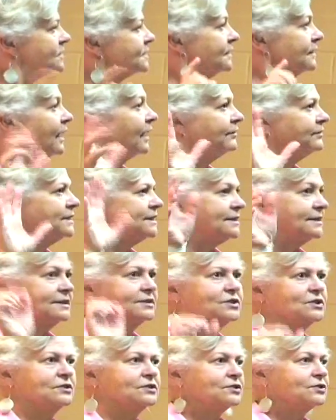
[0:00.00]
just love
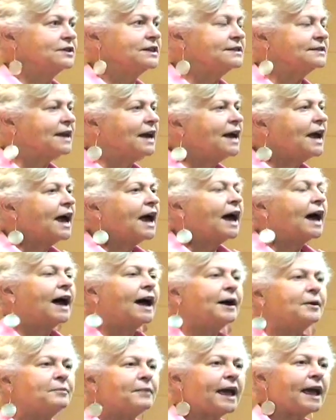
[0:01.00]
decision trees,
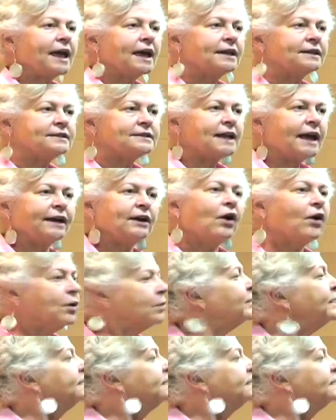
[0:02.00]
and aren't